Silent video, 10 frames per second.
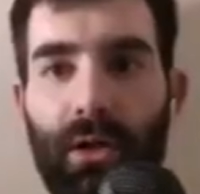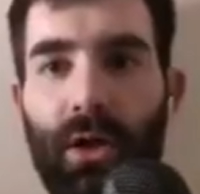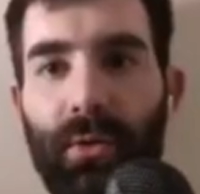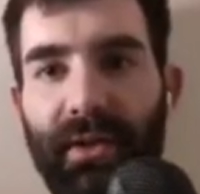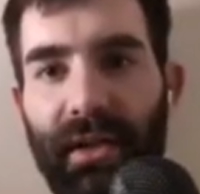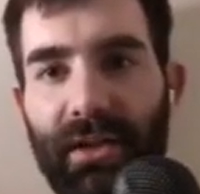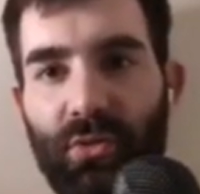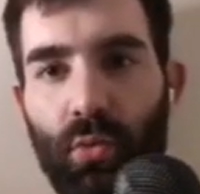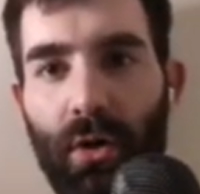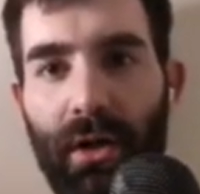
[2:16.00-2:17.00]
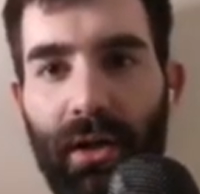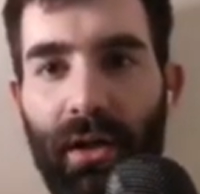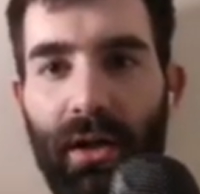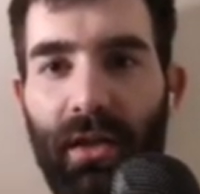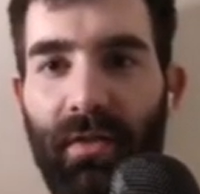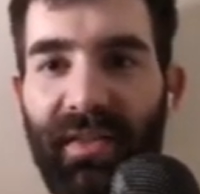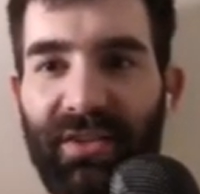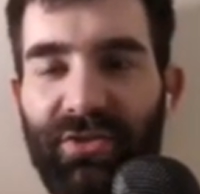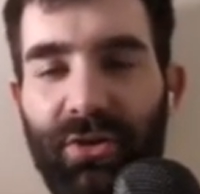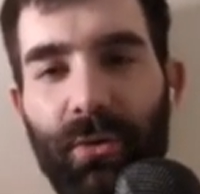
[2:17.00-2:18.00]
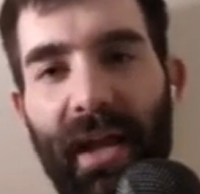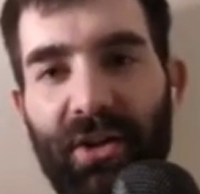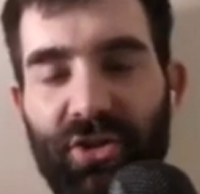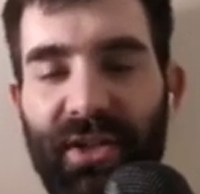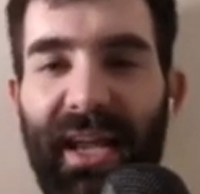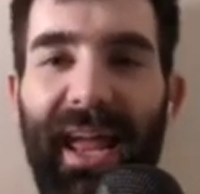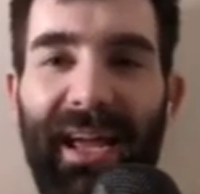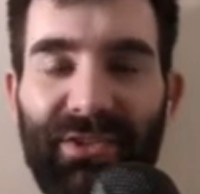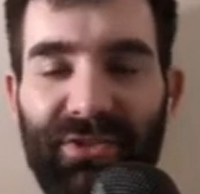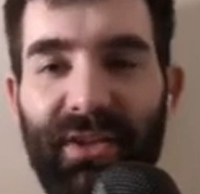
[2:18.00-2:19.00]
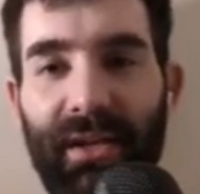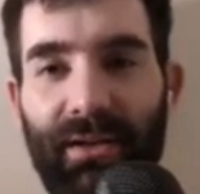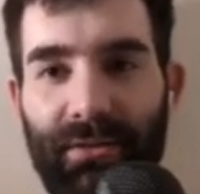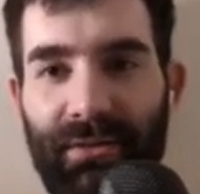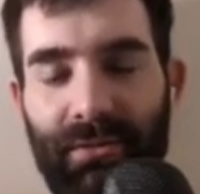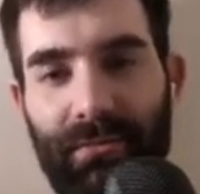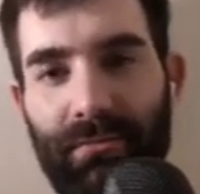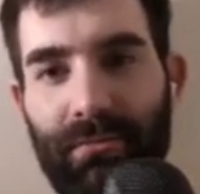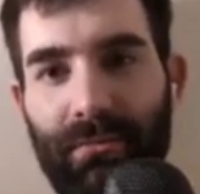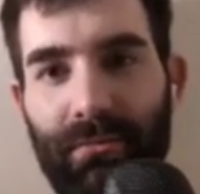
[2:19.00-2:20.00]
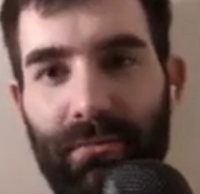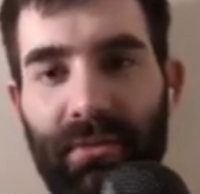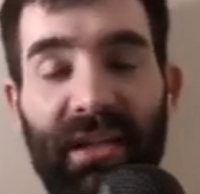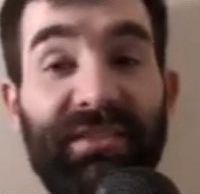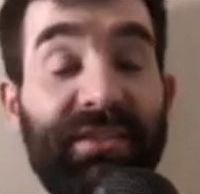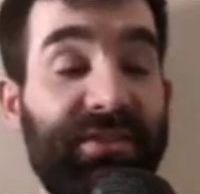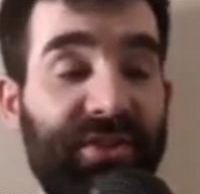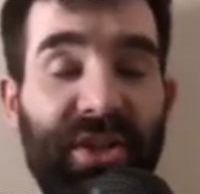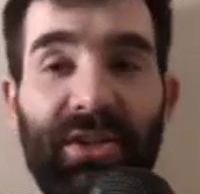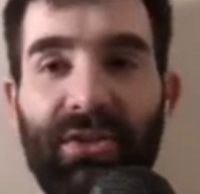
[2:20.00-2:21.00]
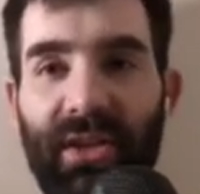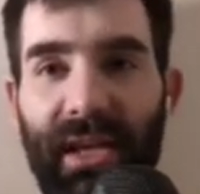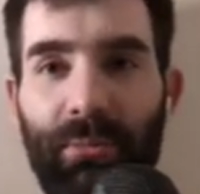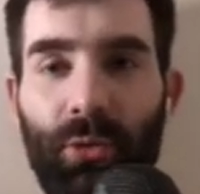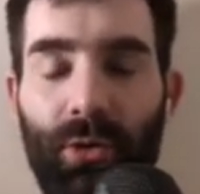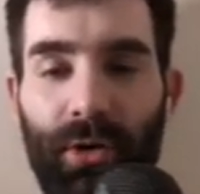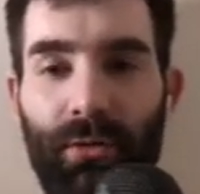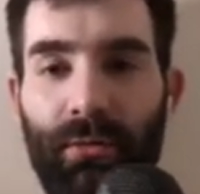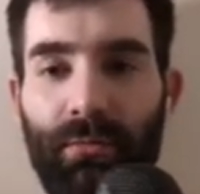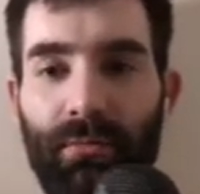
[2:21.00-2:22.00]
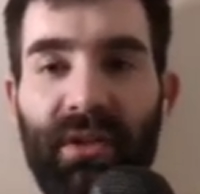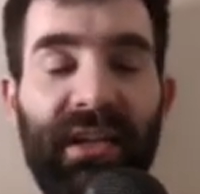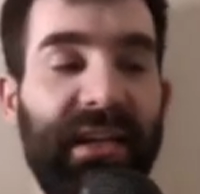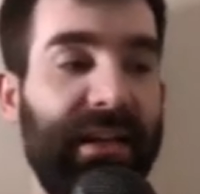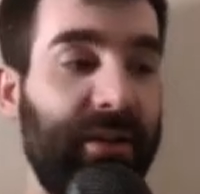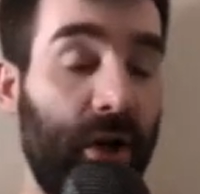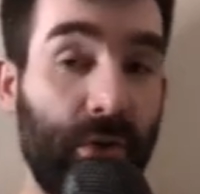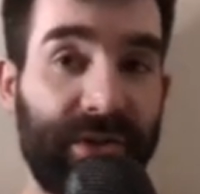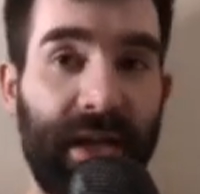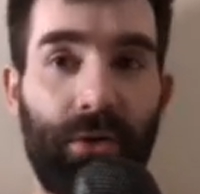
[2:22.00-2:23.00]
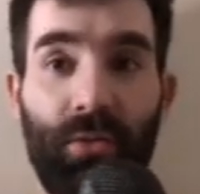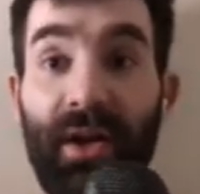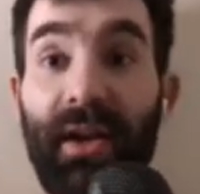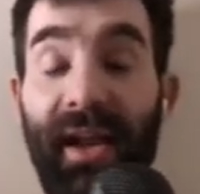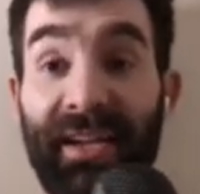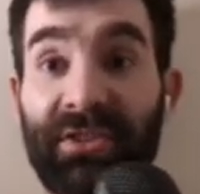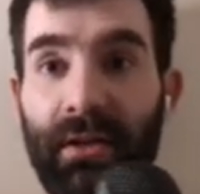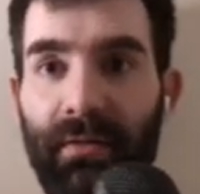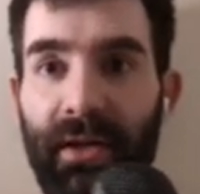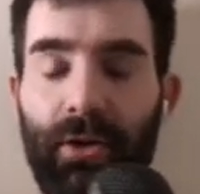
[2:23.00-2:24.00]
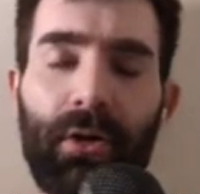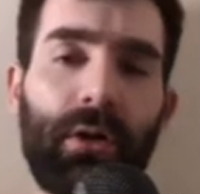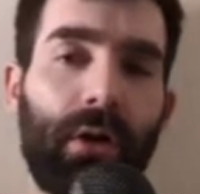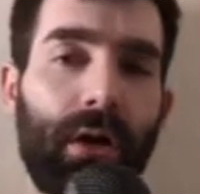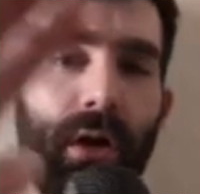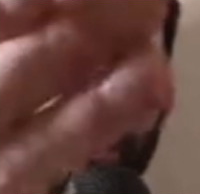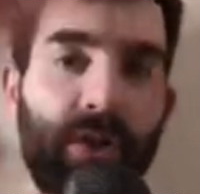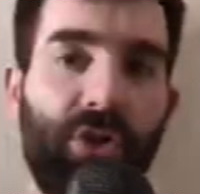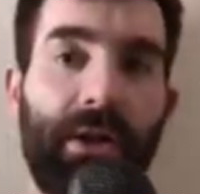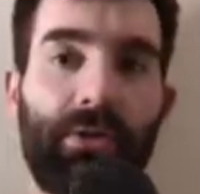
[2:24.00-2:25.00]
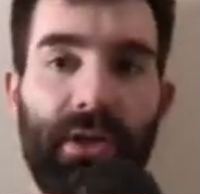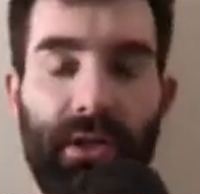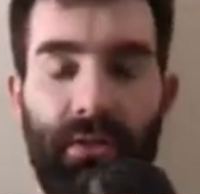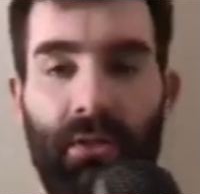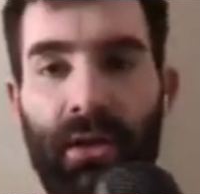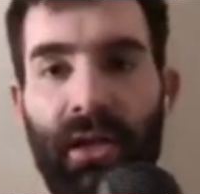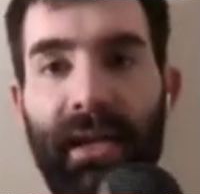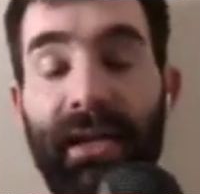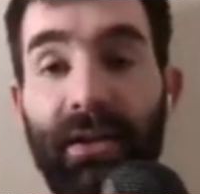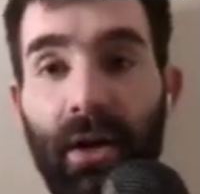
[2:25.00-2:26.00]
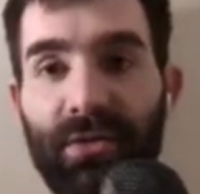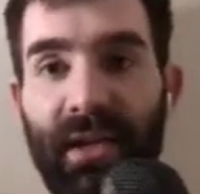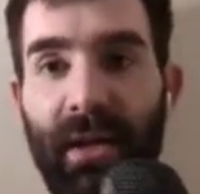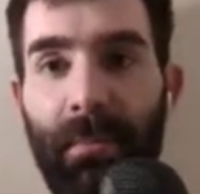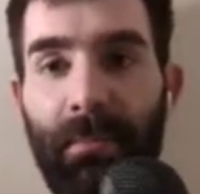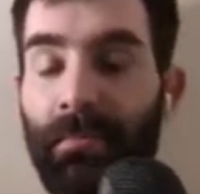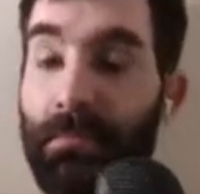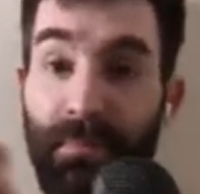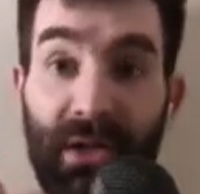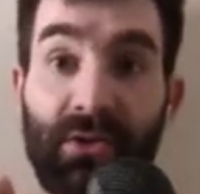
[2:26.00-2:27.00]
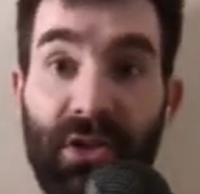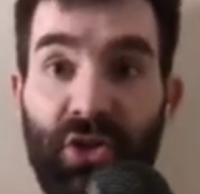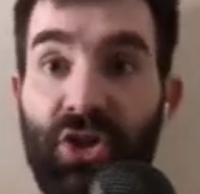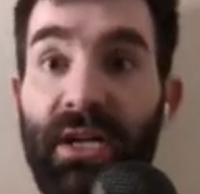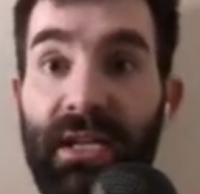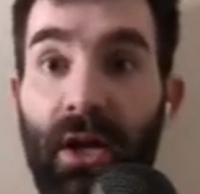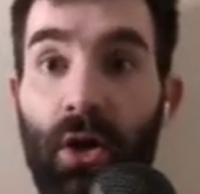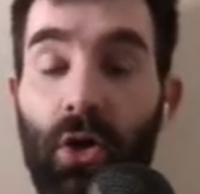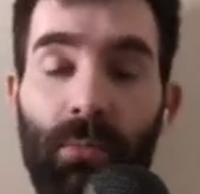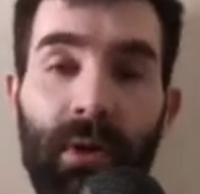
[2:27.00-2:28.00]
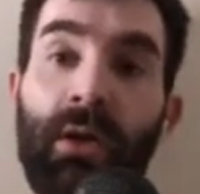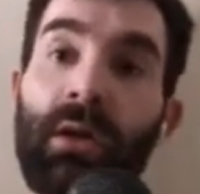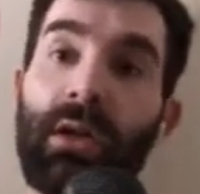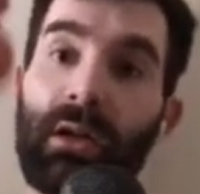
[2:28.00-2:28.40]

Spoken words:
Oh, and guess what? This dude actually has skills. He's a skilled laborer. He knows how to run an excavator, clearly. He knows how to build a shitty home,